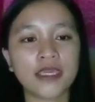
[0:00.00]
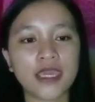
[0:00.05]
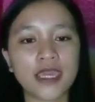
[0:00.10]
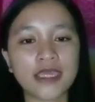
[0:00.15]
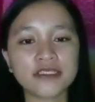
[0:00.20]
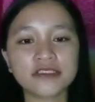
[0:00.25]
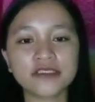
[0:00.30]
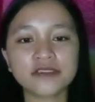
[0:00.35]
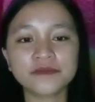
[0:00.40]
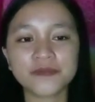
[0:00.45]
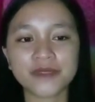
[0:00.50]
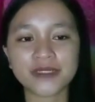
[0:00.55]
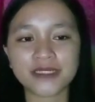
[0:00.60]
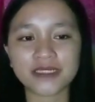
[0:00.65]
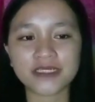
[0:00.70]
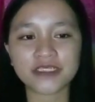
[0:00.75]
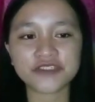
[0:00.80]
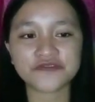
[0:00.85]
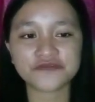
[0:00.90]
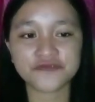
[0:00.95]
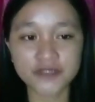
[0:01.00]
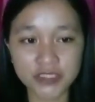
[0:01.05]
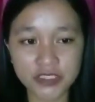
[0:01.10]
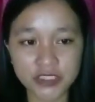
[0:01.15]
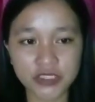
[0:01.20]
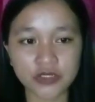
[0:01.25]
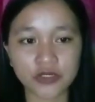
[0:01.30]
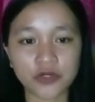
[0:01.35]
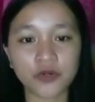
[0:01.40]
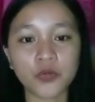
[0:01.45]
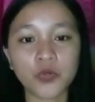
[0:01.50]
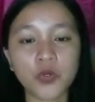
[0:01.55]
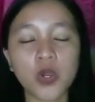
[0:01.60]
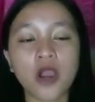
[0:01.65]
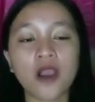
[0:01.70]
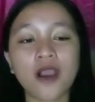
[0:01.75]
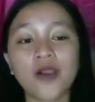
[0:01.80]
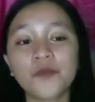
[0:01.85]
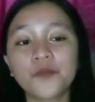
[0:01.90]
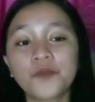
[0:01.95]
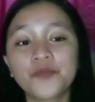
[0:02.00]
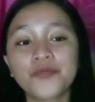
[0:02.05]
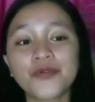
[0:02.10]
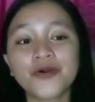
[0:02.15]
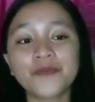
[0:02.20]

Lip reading: Yeson Banal's video of